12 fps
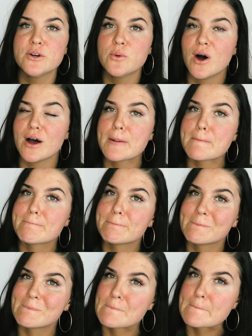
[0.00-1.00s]
to want
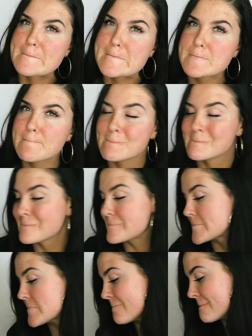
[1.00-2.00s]

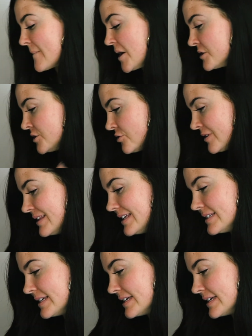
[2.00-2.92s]
to treat these